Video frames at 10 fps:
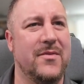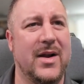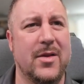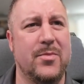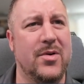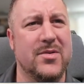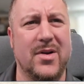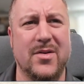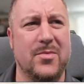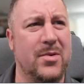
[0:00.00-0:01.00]
advanced
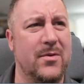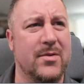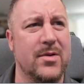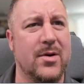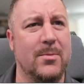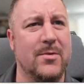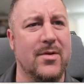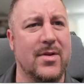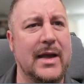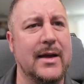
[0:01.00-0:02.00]
protons, both good
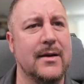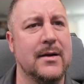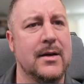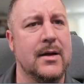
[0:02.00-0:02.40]
options here.